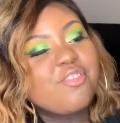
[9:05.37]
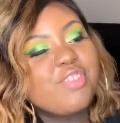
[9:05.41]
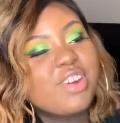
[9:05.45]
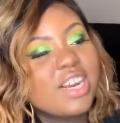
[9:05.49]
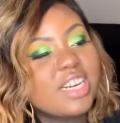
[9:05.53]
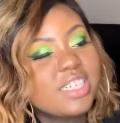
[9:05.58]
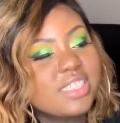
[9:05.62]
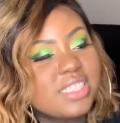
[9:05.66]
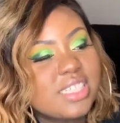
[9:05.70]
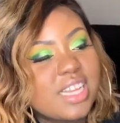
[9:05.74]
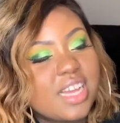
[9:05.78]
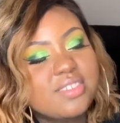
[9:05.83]

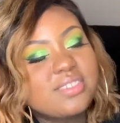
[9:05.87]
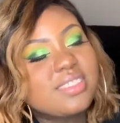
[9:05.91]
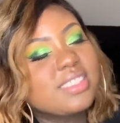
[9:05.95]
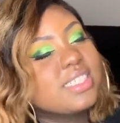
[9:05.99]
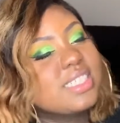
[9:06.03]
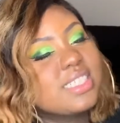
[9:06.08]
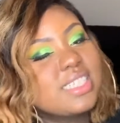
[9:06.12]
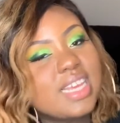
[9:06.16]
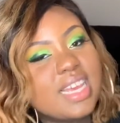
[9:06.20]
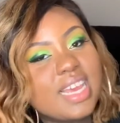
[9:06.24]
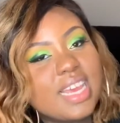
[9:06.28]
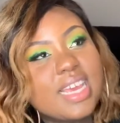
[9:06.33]
First off, she
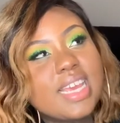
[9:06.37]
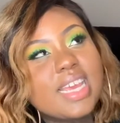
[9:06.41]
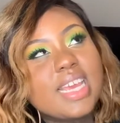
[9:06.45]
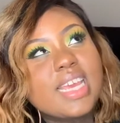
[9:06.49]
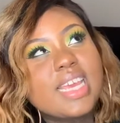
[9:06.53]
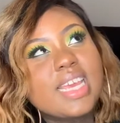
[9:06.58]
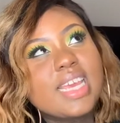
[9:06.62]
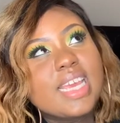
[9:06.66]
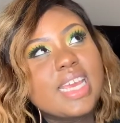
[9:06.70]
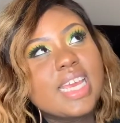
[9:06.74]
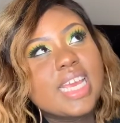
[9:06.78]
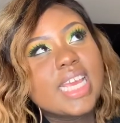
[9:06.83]

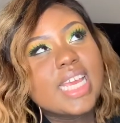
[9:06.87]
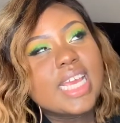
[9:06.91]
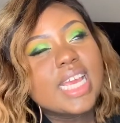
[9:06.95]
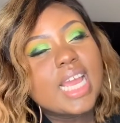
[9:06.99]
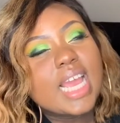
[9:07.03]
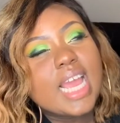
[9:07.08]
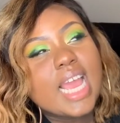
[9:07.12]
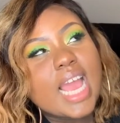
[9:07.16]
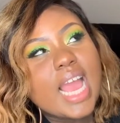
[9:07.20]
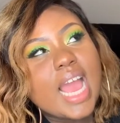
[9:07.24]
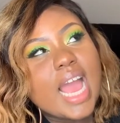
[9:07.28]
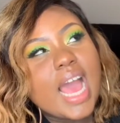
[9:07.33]
said,
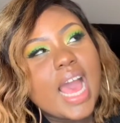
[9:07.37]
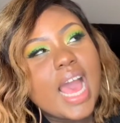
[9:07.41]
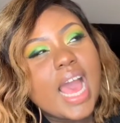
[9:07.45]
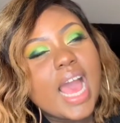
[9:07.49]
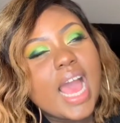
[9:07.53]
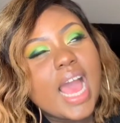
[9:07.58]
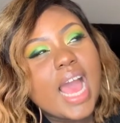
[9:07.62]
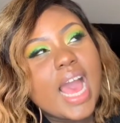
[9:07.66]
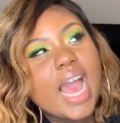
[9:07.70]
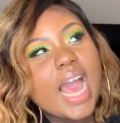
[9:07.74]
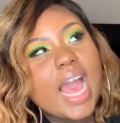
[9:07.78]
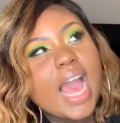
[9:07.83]

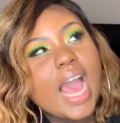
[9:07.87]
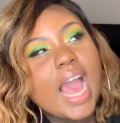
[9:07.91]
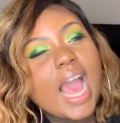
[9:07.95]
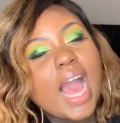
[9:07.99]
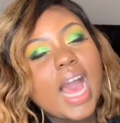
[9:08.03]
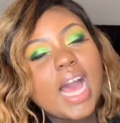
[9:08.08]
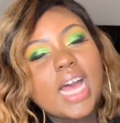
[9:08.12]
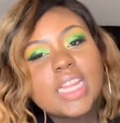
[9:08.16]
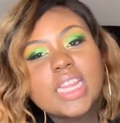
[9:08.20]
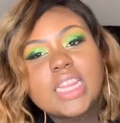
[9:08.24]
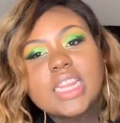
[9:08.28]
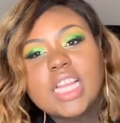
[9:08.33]

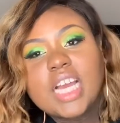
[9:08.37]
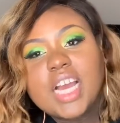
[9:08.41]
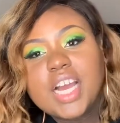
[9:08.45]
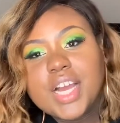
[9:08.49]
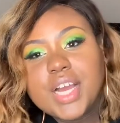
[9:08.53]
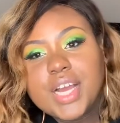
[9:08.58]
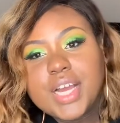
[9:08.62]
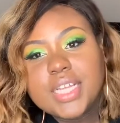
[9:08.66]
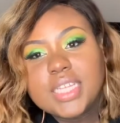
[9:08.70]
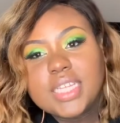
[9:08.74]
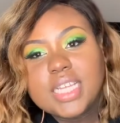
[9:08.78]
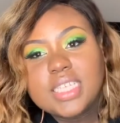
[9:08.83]
"I
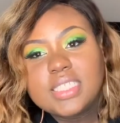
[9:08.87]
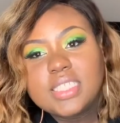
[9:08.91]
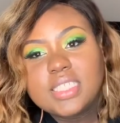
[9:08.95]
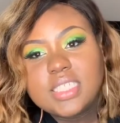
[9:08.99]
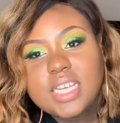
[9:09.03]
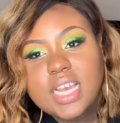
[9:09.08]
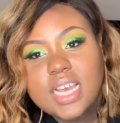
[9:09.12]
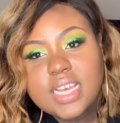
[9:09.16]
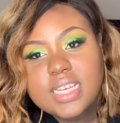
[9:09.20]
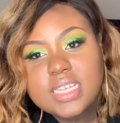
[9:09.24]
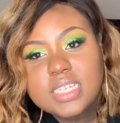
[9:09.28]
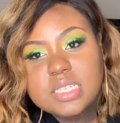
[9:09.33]
thought the
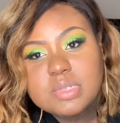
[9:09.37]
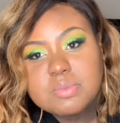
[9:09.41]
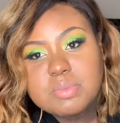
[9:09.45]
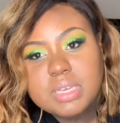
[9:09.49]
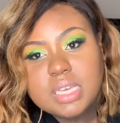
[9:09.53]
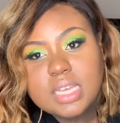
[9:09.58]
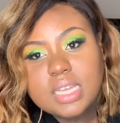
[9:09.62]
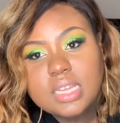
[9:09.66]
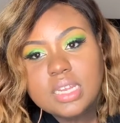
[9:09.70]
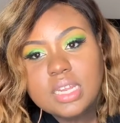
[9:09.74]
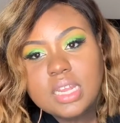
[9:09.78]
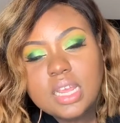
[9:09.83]

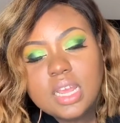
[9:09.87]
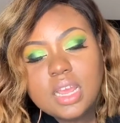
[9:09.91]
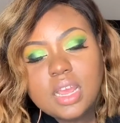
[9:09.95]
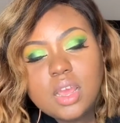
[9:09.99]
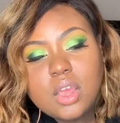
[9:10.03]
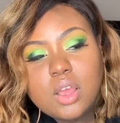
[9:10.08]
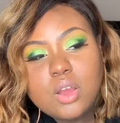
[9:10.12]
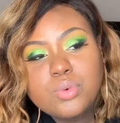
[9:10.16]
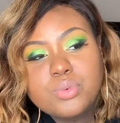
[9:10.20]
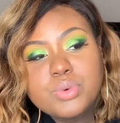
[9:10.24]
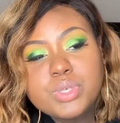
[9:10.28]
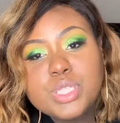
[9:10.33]
Jasmine
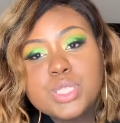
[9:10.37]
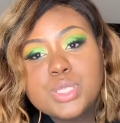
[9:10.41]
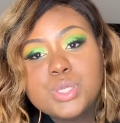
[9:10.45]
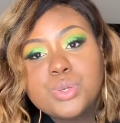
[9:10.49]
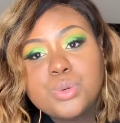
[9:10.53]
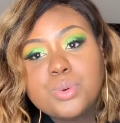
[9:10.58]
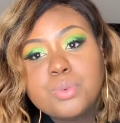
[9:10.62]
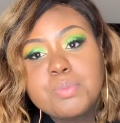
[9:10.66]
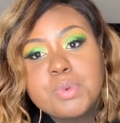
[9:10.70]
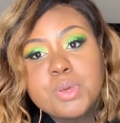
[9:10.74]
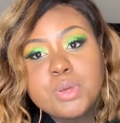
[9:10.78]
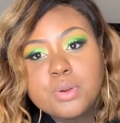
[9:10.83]
was
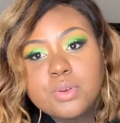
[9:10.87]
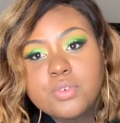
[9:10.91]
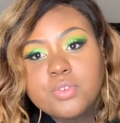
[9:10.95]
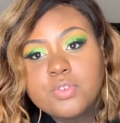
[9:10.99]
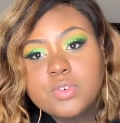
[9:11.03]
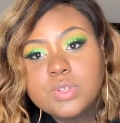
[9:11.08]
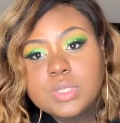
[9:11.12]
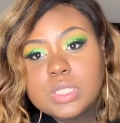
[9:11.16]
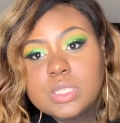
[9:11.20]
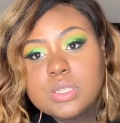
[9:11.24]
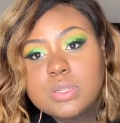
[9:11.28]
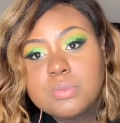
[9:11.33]
too
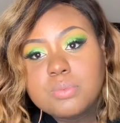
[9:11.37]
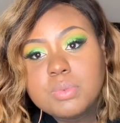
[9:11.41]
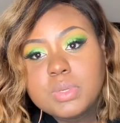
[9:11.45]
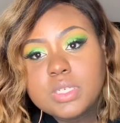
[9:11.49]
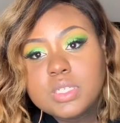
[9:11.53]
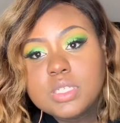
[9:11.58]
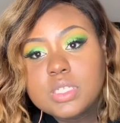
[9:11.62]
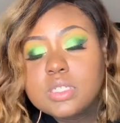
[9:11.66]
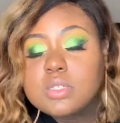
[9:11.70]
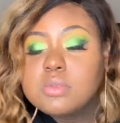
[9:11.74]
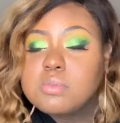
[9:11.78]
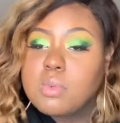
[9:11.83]
beautiful to be
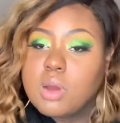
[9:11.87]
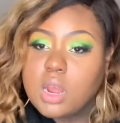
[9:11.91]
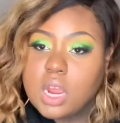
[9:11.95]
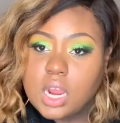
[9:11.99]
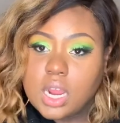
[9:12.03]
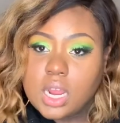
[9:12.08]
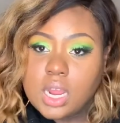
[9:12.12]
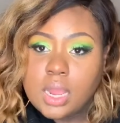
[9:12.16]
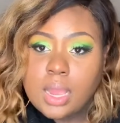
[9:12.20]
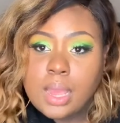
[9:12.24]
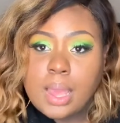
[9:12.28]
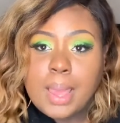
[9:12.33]

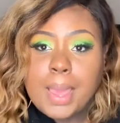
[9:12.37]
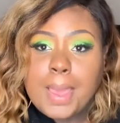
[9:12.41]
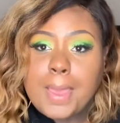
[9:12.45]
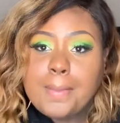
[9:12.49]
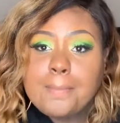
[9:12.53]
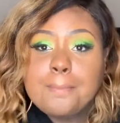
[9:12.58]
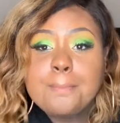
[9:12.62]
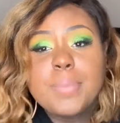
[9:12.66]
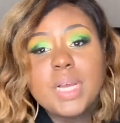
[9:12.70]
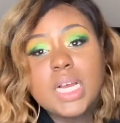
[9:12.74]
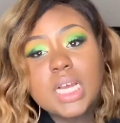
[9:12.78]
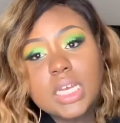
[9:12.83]
smart."
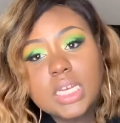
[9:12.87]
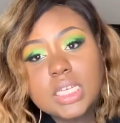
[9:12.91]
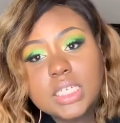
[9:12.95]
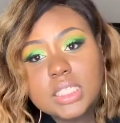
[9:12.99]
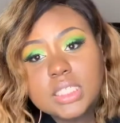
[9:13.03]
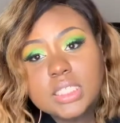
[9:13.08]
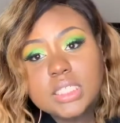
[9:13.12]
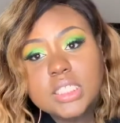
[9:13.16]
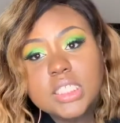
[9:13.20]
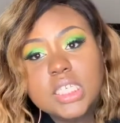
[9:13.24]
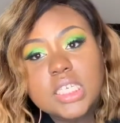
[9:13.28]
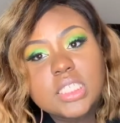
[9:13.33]
But
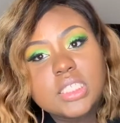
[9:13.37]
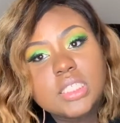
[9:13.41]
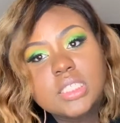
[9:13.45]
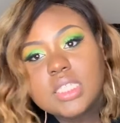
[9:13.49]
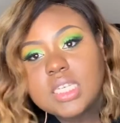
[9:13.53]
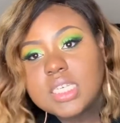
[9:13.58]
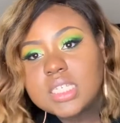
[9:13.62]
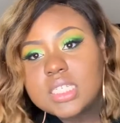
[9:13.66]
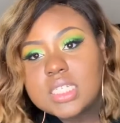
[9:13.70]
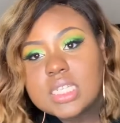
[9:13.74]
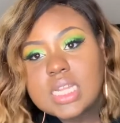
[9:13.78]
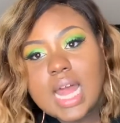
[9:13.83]
she's
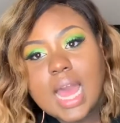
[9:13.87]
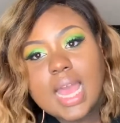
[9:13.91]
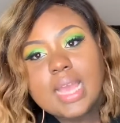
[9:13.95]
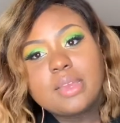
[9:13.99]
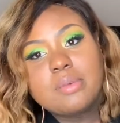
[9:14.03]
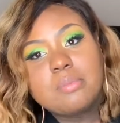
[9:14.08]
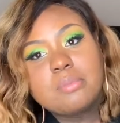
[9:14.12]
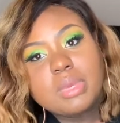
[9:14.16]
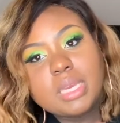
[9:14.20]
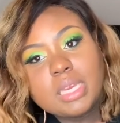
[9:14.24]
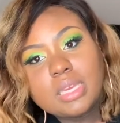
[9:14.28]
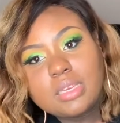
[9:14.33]
just like
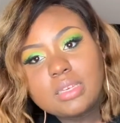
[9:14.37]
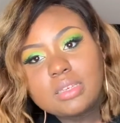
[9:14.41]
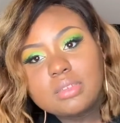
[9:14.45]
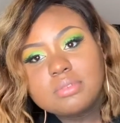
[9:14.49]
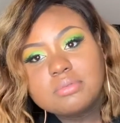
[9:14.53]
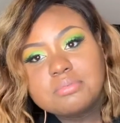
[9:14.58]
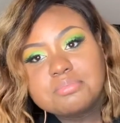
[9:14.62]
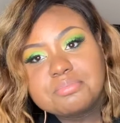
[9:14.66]
me.